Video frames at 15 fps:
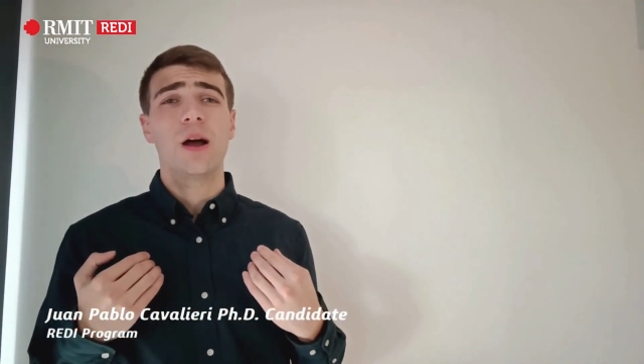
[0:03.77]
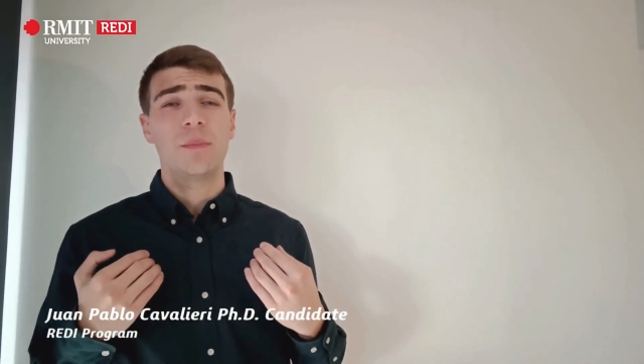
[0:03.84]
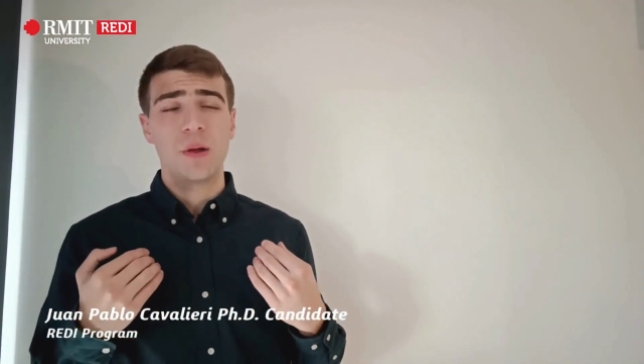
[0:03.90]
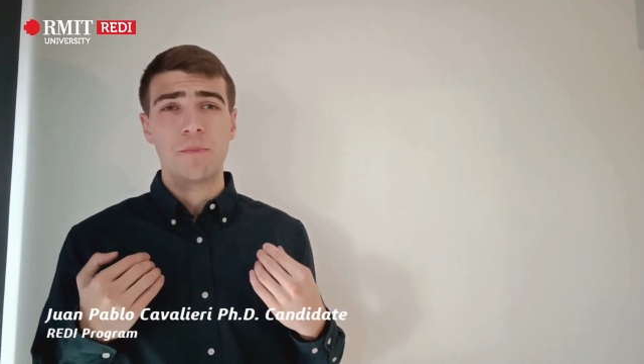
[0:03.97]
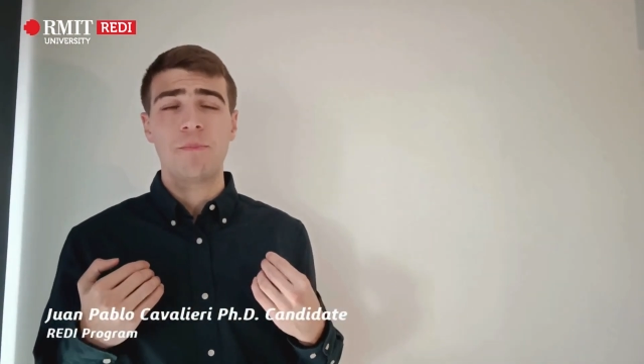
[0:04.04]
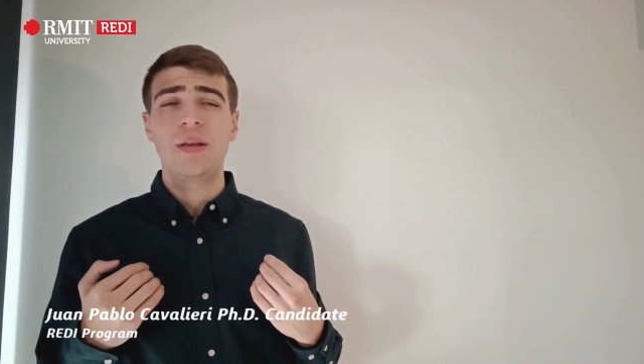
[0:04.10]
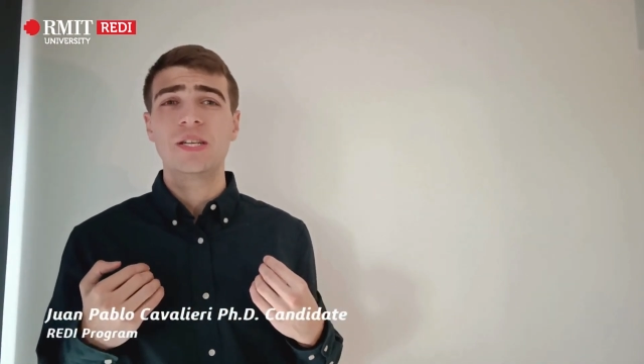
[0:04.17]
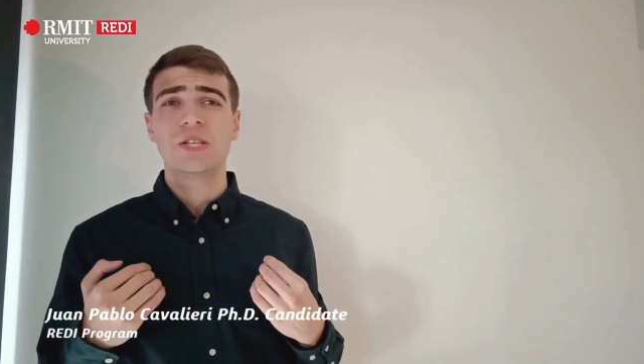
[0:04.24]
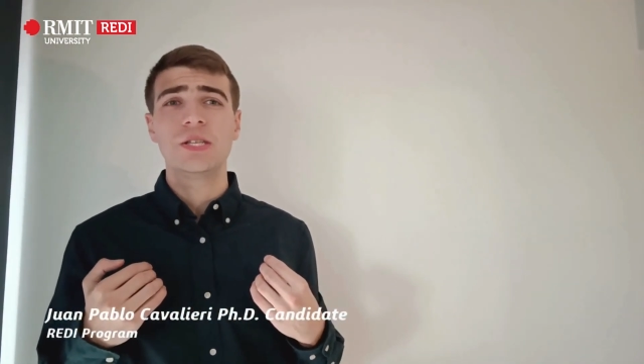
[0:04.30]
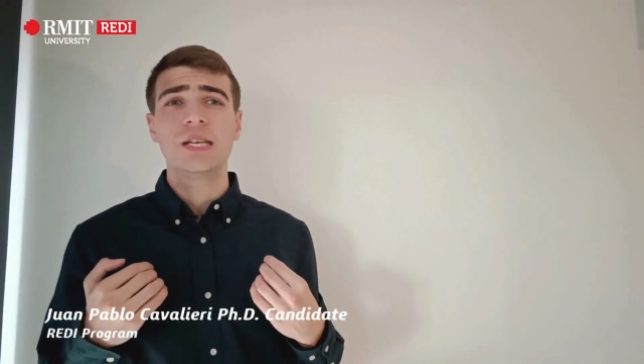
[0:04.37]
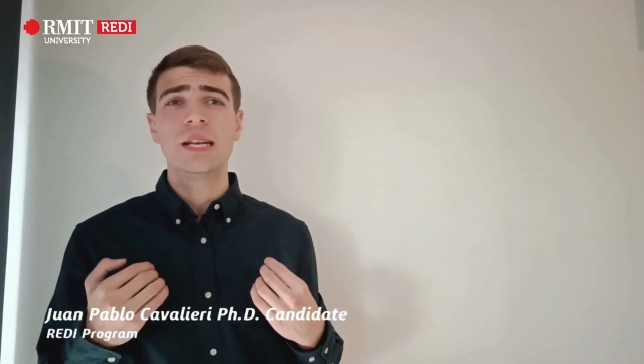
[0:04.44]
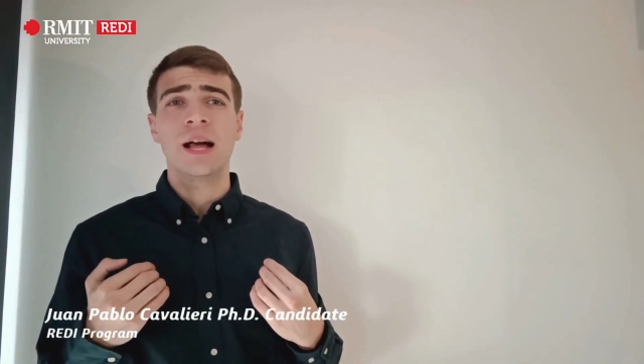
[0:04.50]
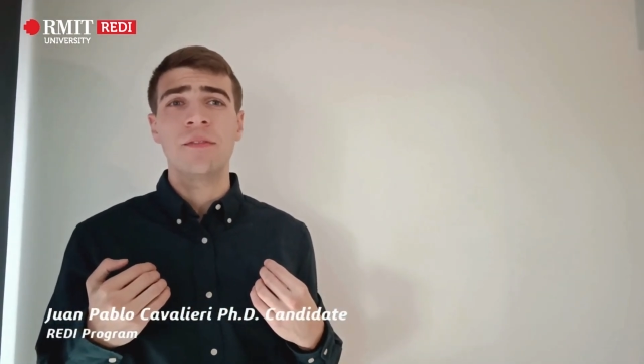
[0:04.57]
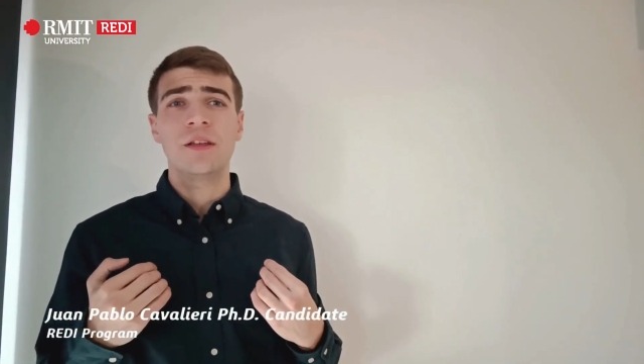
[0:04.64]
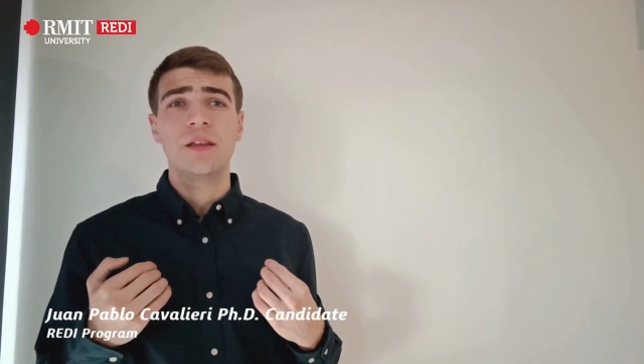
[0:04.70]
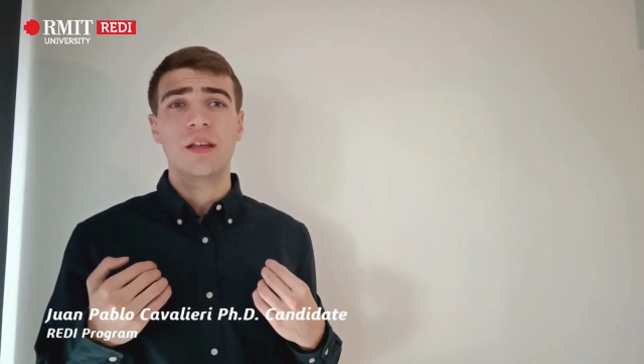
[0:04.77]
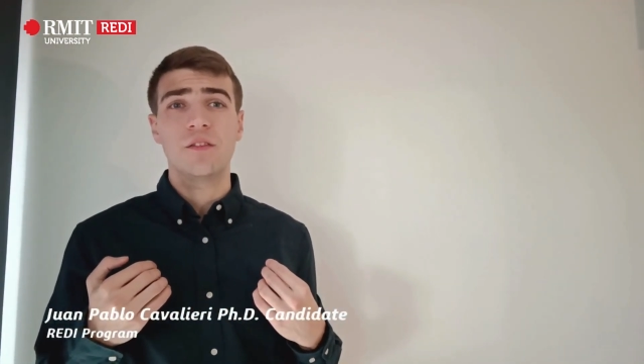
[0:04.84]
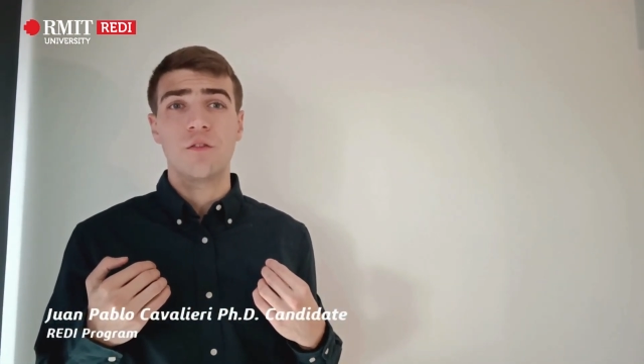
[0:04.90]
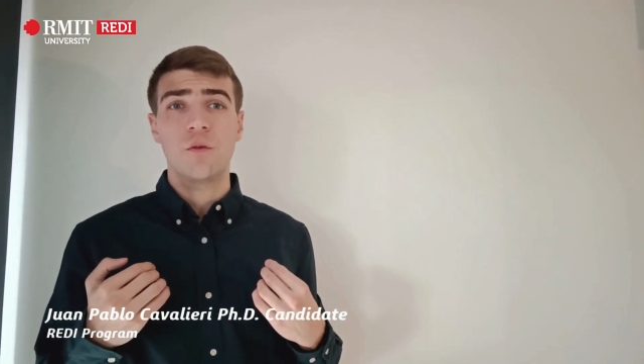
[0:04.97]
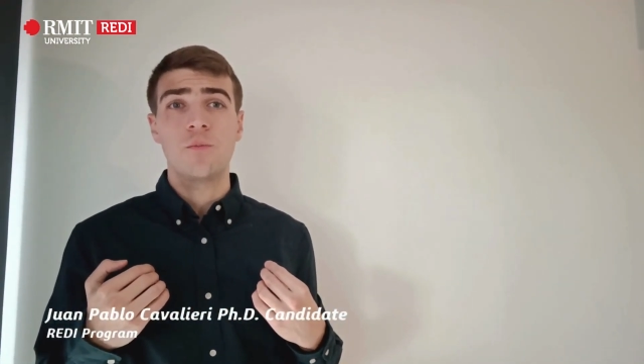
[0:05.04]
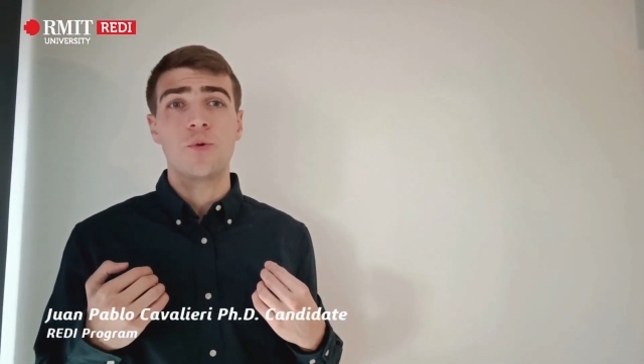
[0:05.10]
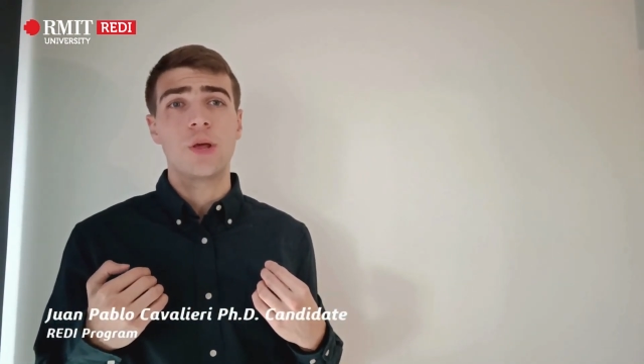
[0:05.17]
I'm a PhD candidate
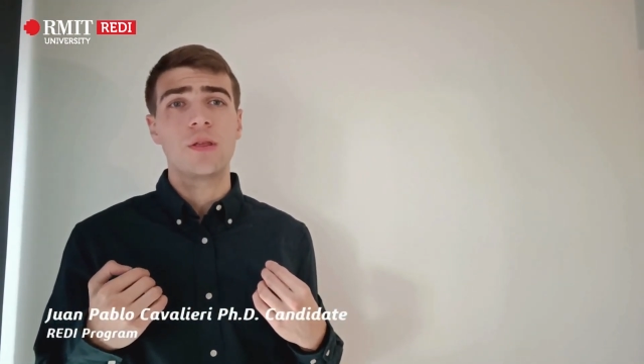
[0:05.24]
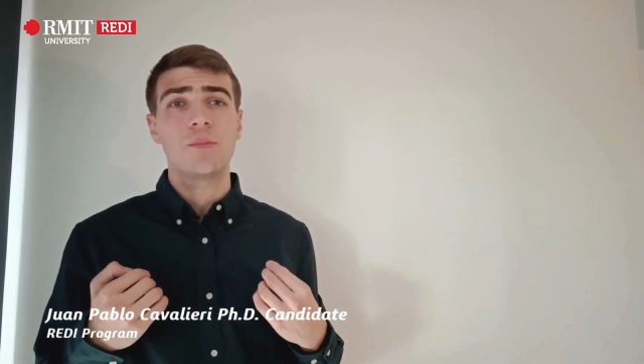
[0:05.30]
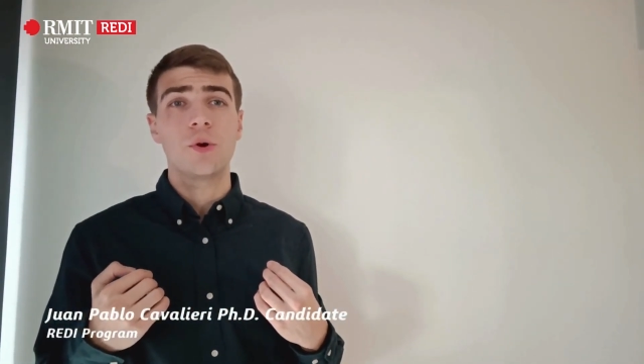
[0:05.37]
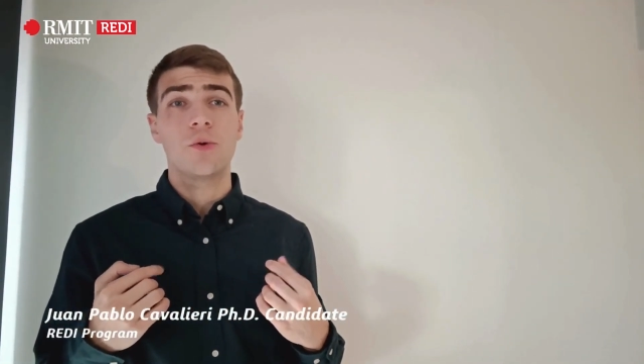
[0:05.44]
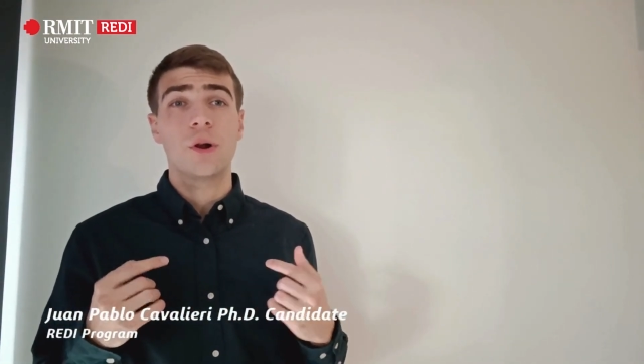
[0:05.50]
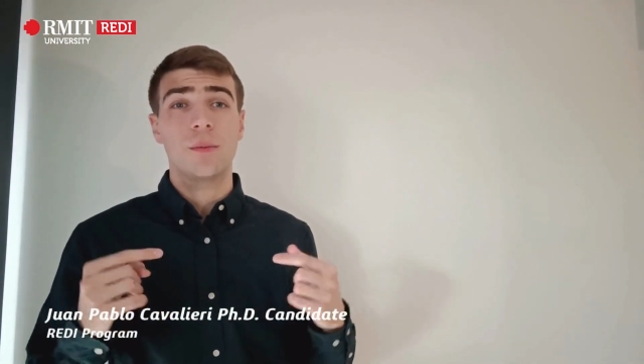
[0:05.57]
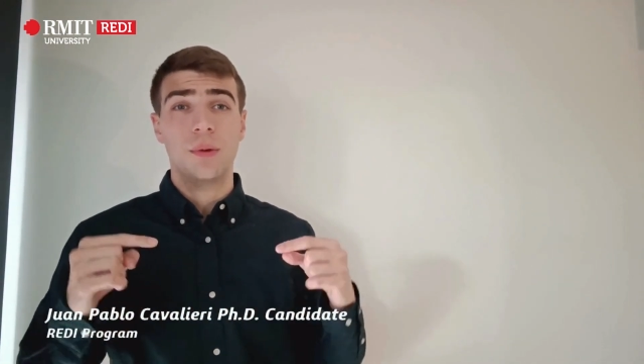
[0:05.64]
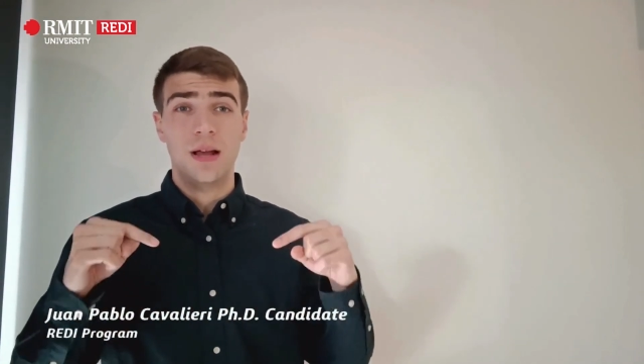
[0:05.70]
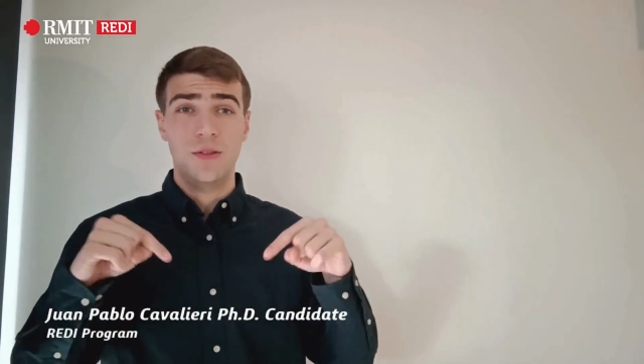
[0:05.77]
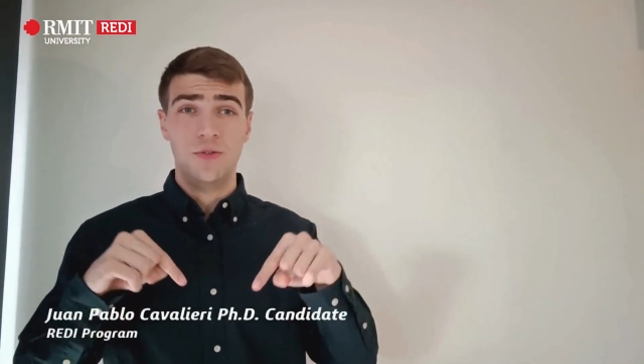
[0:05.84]
from REDI program,